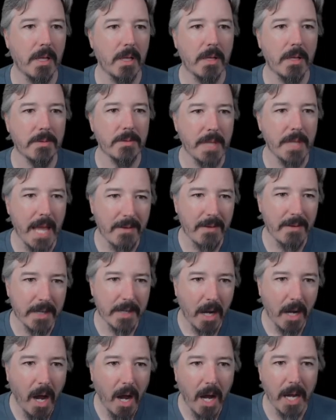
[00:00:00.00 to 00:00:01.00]
they have a
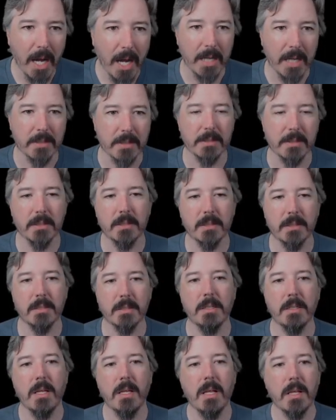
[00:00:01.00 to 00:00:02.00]
kind,
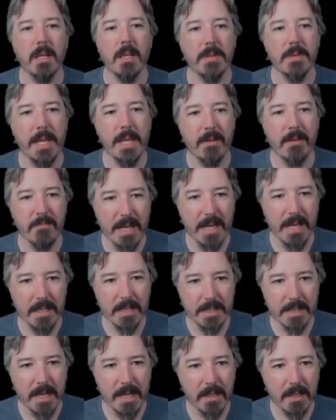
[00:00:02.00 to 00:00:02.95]
they have metadata,